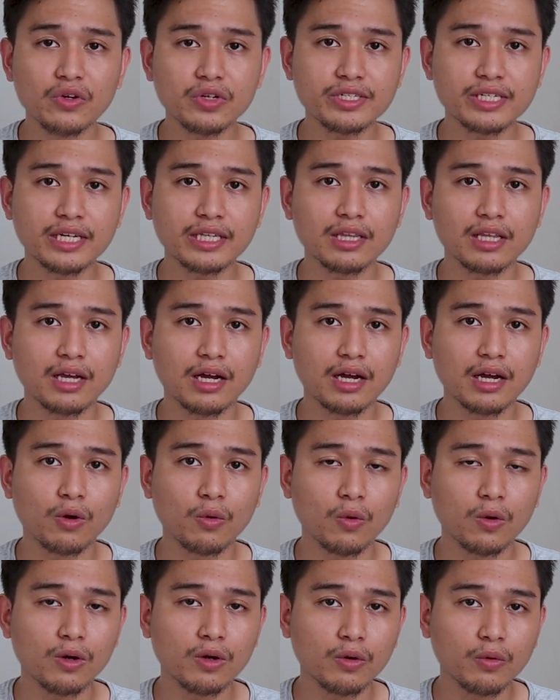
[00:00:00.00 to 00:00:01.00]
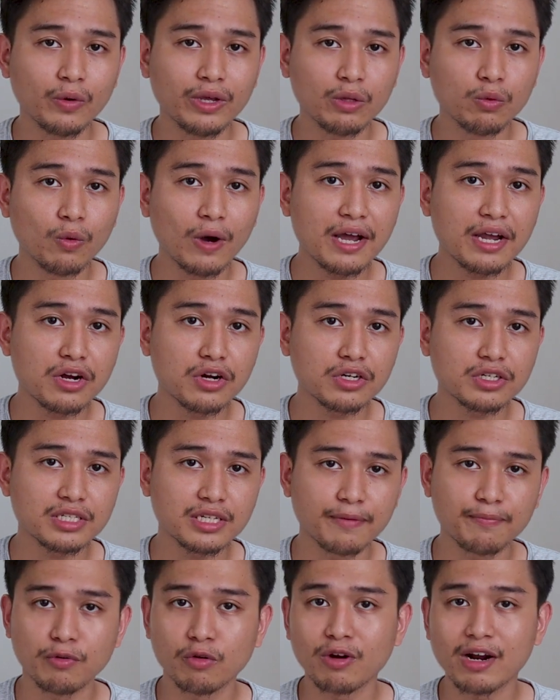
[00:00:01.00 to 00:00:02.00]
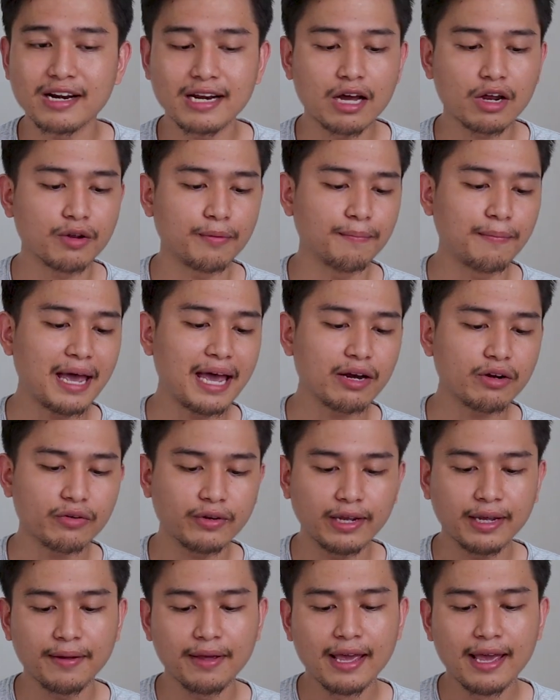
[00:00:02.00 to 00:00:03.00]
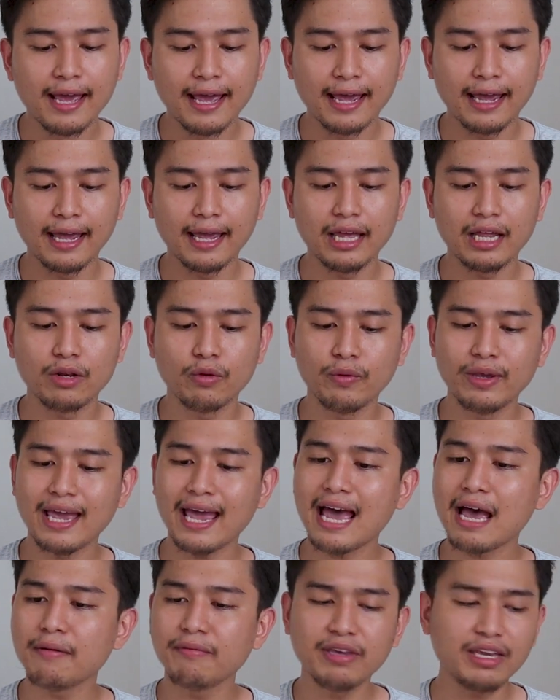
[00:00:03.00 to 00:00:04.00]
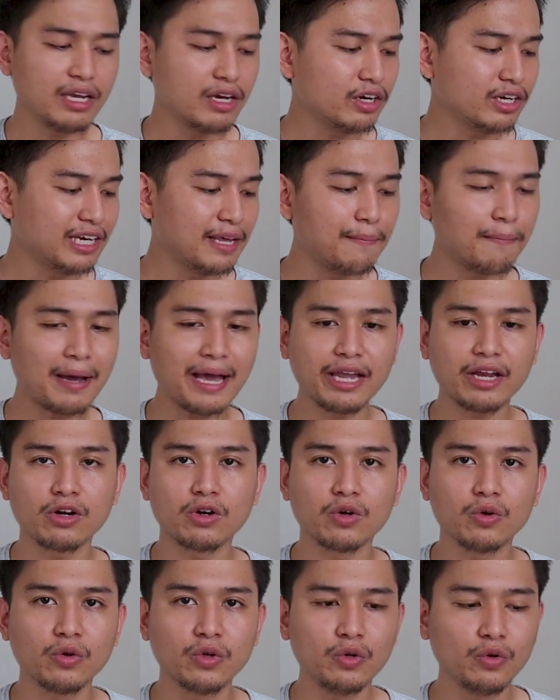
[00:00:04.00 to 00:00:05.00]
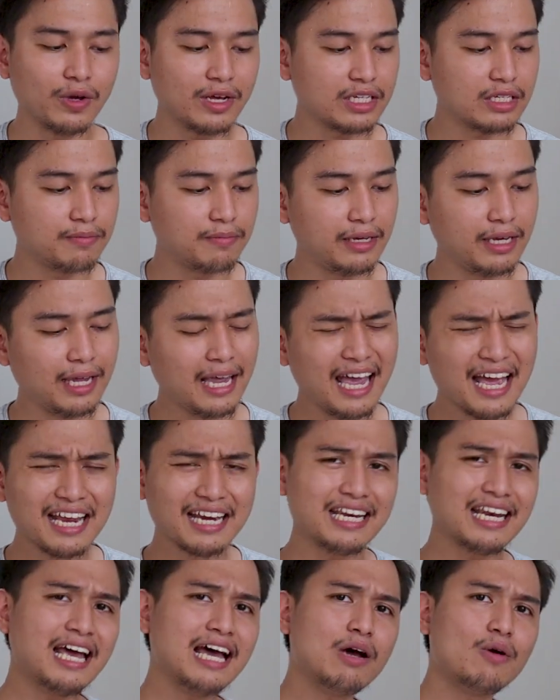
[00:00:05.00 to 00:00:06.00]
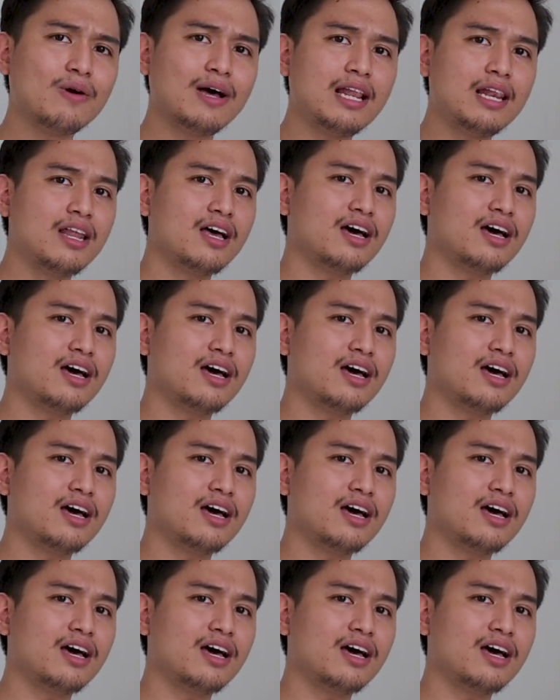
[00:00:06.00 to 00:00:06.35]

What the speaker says: use it with wires if you run out of battery. And we have here the micro USB. Now, a